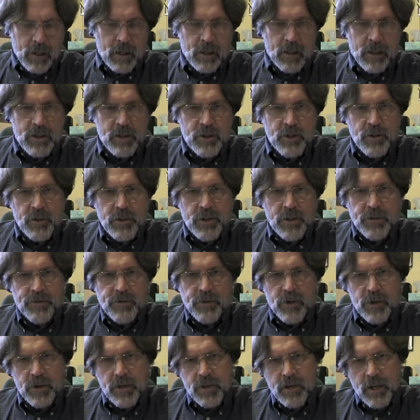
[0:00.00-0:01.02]
Let's do this
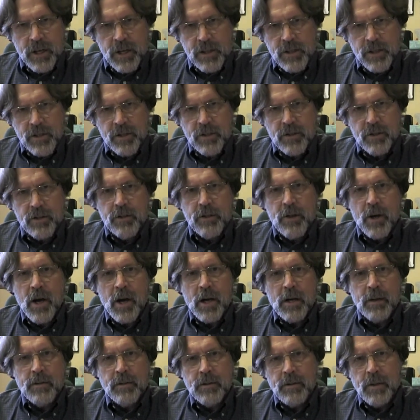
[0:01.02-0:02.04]
first. Let's
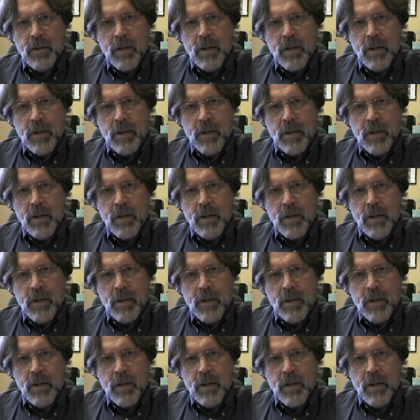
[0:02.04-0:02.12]
talk